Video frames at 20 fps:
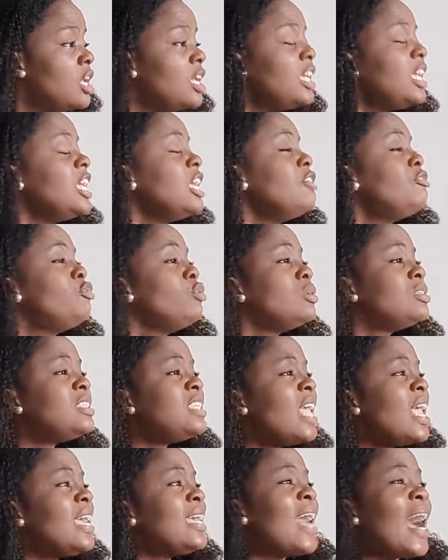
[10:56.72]
If you
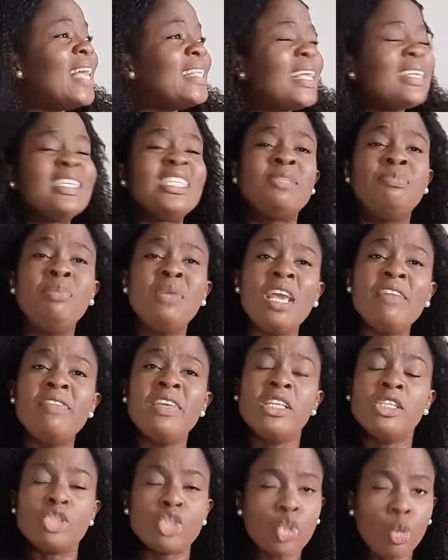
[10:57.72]
see a car that is
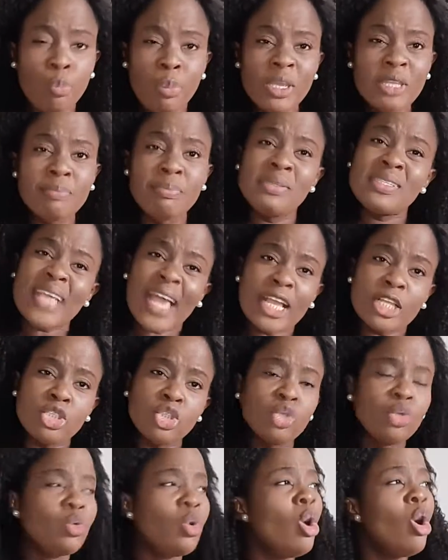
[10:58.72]
behaving stupid beside
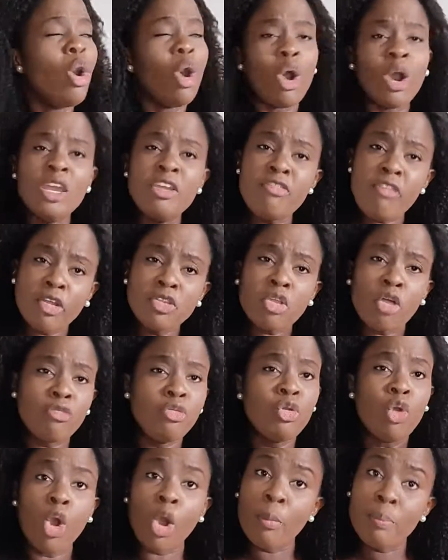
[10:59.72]
you or in front of
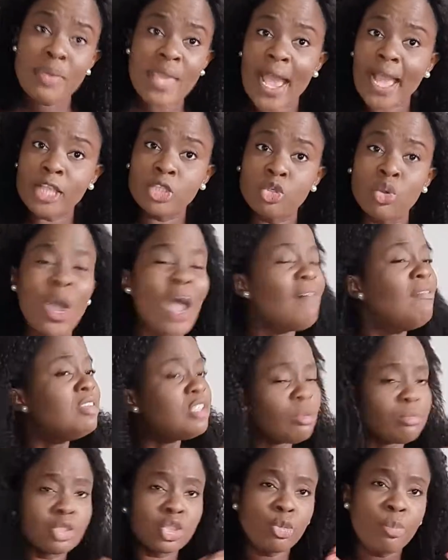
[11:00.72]
you or behind you, having
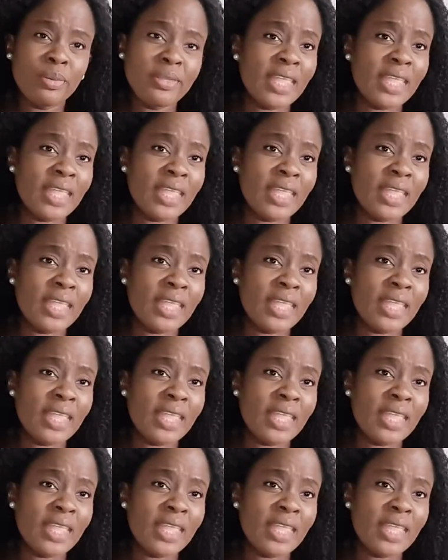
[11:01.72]
some stupid